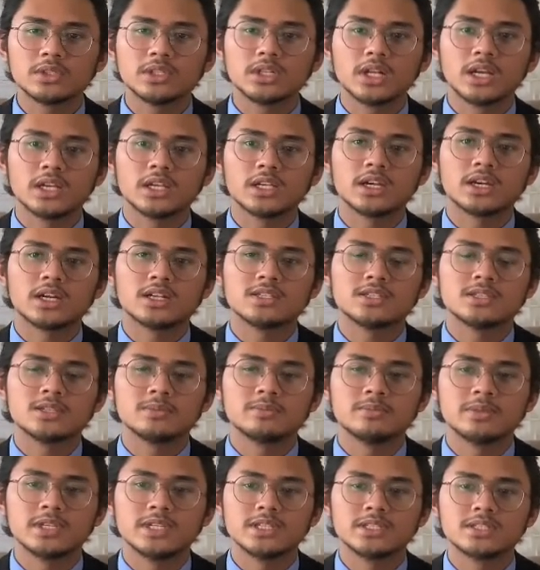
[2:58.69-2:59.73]

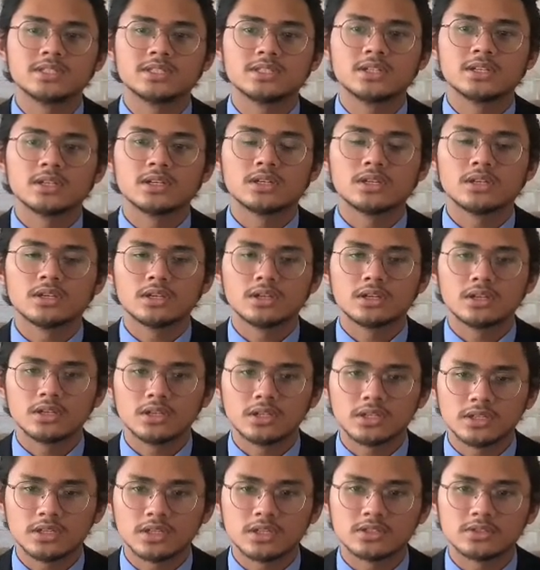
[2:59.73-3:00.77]
agriculture-based
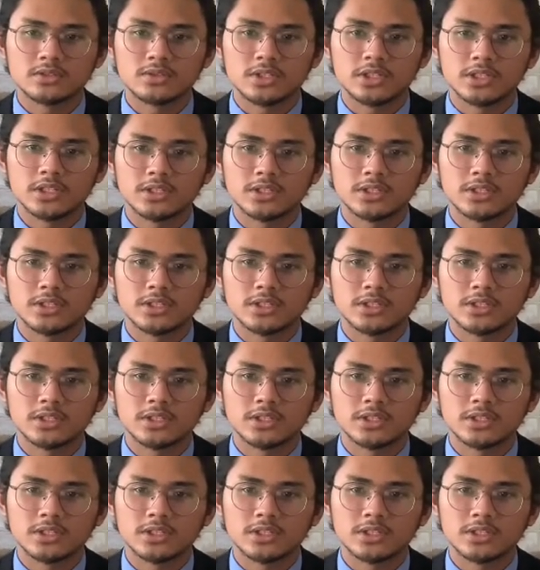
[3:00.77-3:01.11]
industry.